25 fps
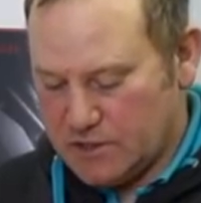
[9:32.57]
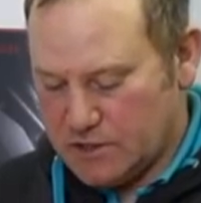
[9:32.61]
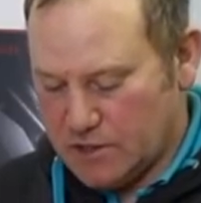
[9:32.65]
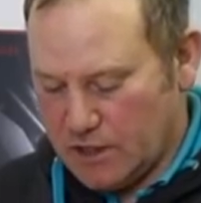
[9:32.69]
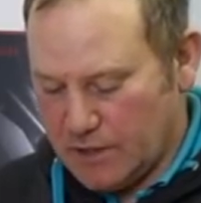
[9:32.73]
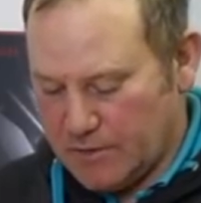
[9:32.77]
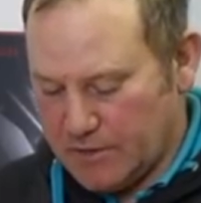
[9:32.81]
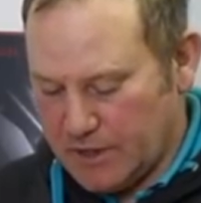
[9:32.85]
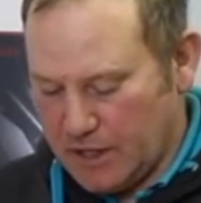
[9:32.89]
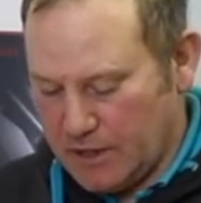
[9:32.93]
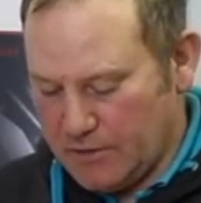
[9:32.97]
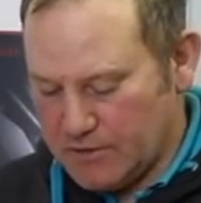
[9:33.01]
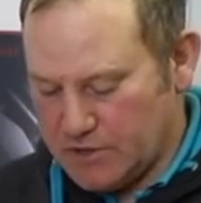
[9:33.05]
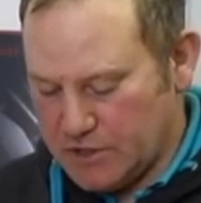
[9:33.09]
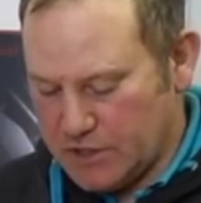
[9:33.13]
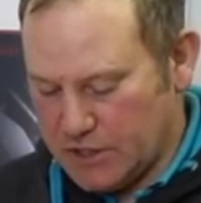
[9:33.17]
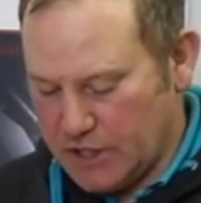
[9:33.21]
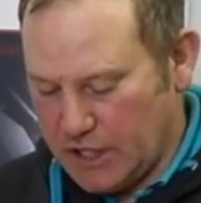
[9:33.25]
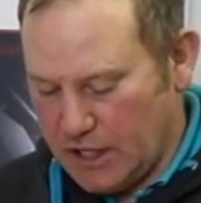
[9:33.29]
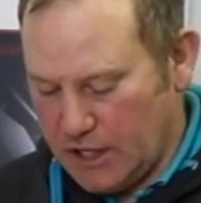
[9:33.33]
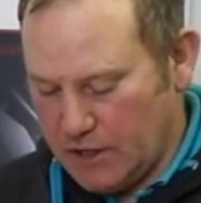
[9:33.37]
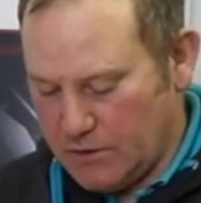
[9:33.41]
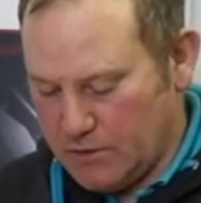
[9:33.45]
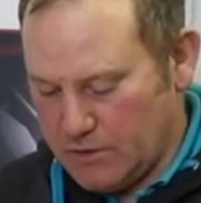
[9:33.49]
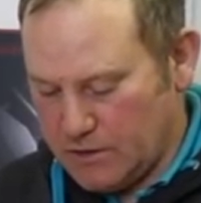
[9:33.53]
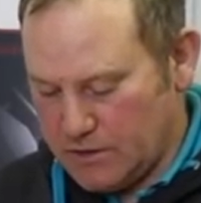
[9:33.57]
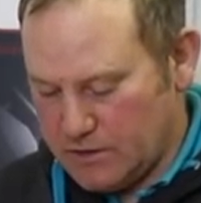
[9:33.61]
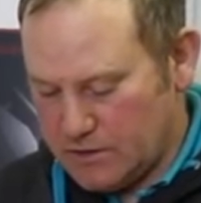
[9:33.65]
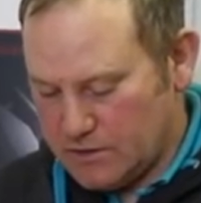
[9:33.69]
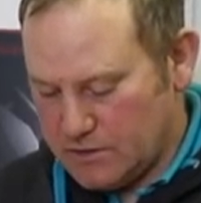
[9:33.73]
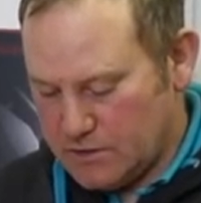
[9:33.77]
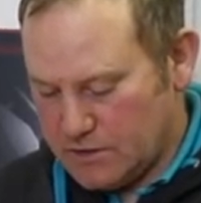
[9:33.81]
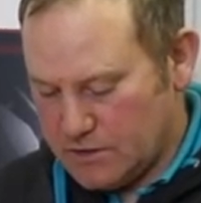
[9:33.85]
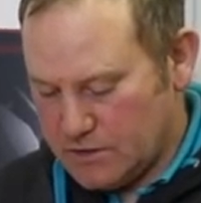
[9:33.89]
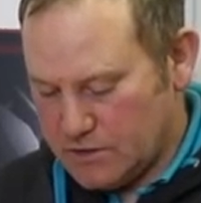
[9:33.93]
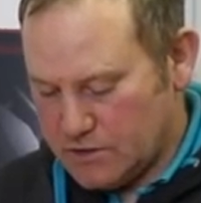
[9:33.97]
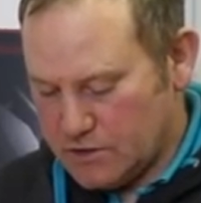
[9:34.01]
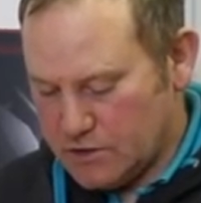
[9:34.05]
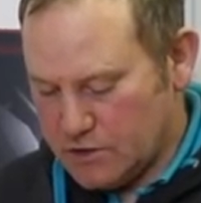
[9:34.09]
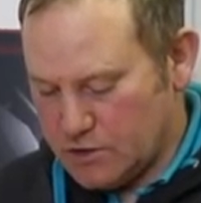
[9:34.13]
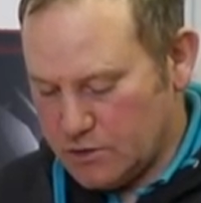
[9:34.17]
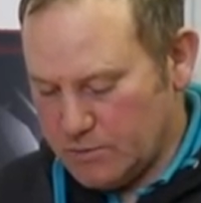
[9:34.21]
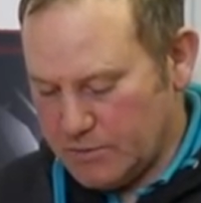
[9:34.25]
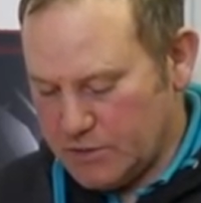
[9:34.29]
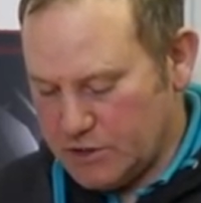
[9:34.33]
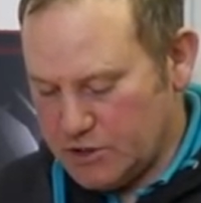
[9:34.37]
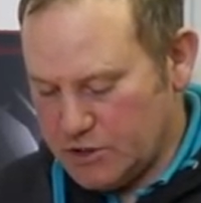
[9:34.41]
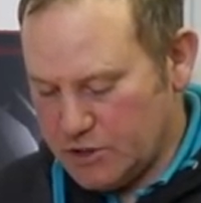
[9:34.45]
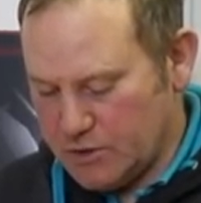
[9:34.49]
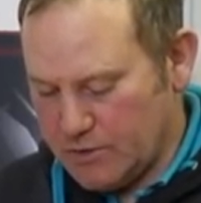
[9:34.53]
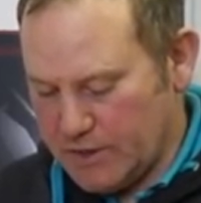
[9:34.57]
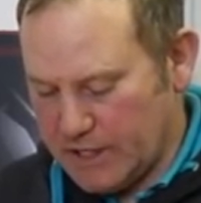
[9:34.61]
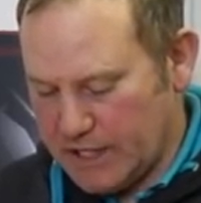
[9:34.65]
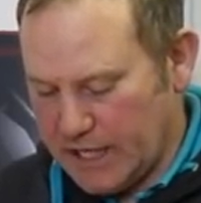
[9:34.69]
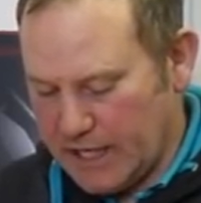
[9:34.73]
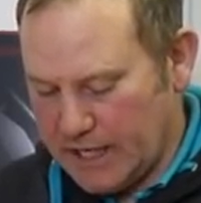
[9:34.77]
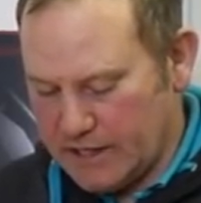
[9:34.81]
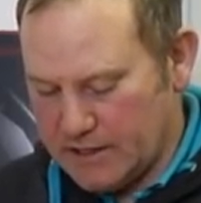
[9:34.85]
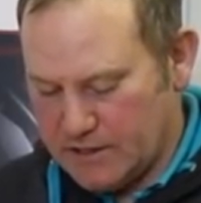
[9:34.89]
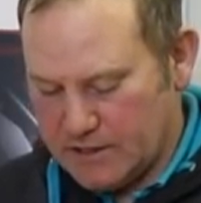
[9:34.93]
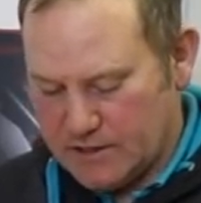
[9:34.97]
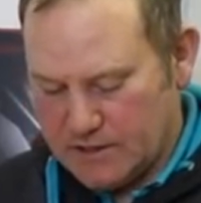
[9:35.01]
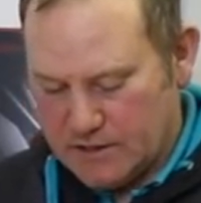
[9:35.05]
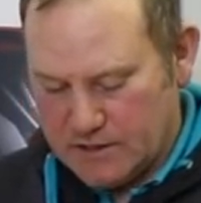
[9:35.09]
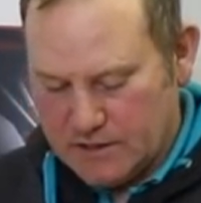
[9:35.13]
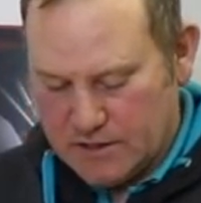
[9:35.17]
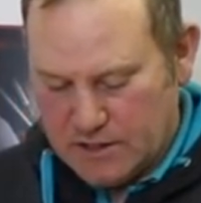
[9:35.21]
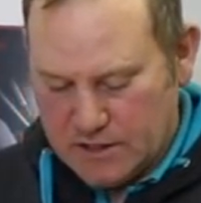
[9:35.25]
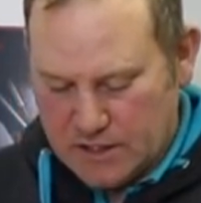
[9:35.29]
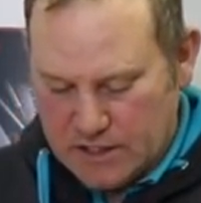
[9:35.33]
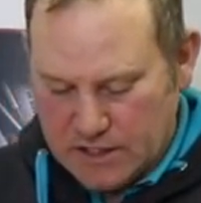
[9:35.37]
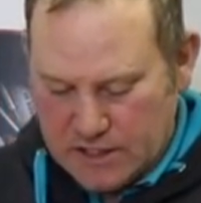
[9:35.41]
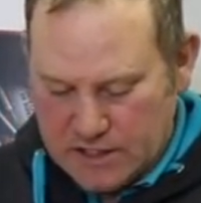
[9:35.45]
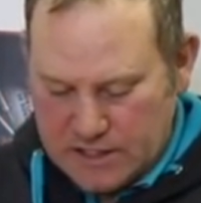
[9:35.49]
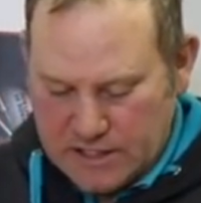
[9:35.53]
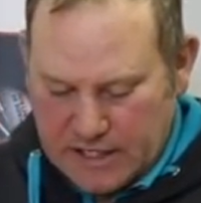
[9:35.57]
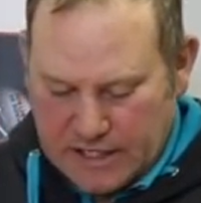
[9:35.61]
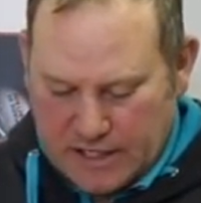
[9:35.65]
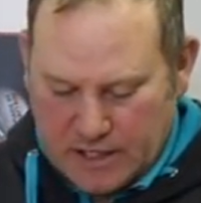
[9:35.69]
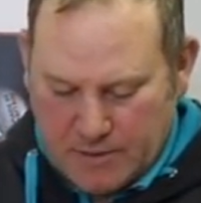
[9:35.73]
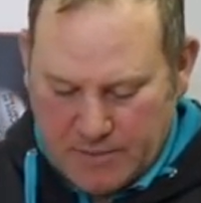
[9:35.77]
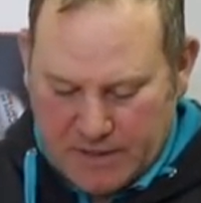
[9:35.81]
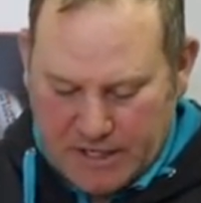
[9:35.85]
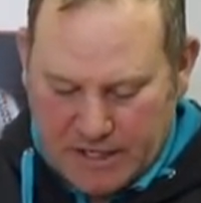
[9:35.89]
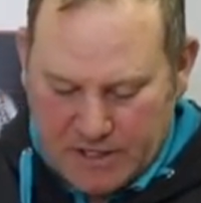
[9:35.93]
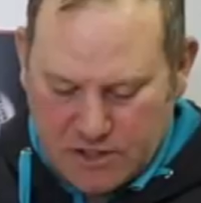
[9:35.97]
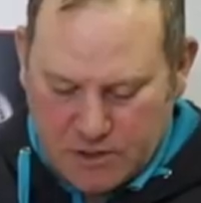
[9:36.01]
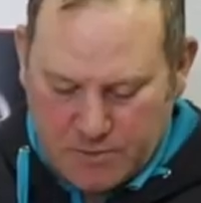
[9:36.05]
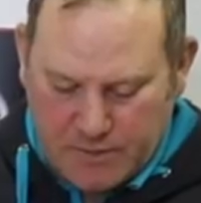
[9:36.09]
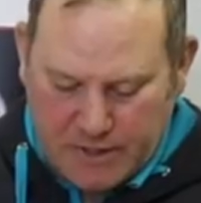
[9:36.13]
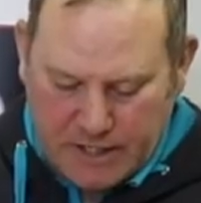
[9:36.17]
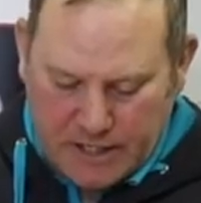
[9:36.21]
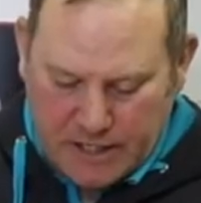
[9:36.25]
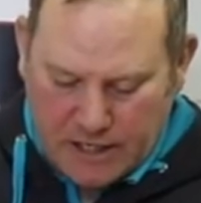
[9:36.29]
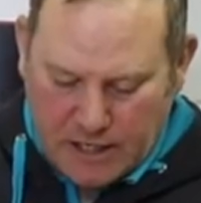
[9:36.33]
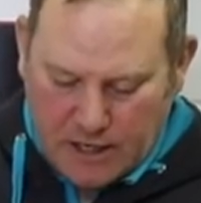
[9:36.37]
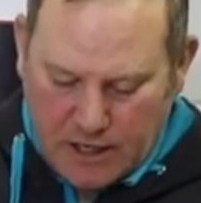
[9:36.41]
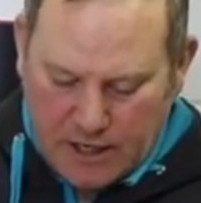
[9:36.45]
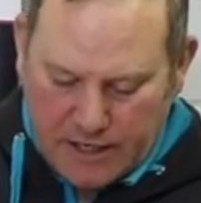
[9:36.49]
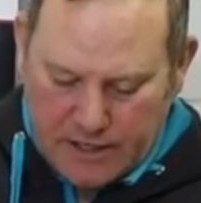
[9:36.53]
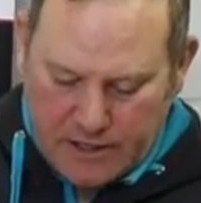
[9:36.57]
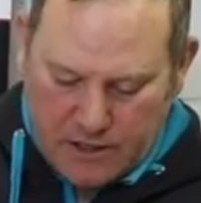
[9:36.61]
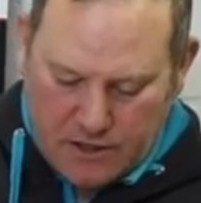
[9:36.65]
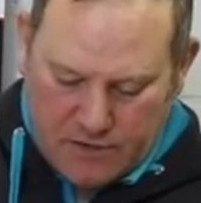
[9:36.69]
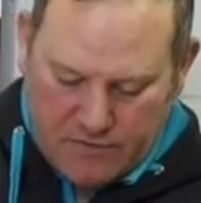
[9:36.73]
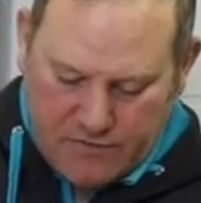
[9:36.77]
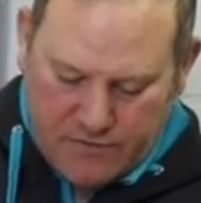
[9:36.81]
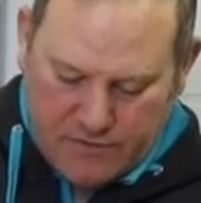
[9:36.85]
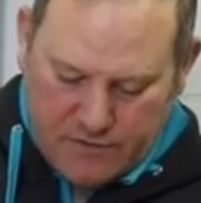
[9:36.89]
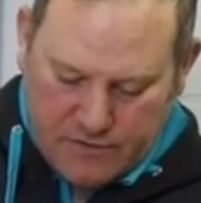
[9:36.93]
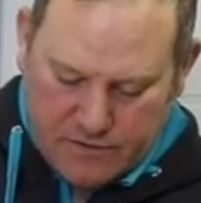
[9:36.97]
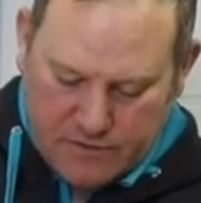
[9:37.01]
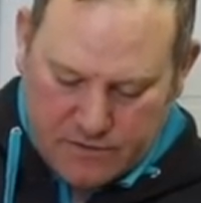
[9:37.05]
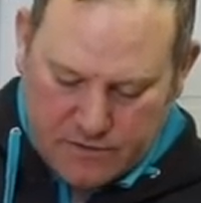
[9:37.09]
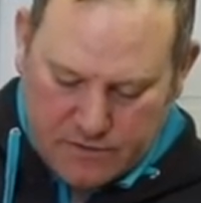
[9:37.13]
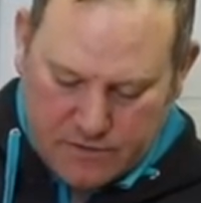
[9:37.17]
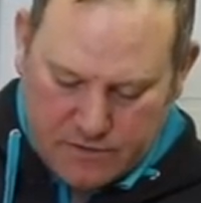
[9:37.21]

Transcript: So I'm going to go to number two again, take a bit of spare line off,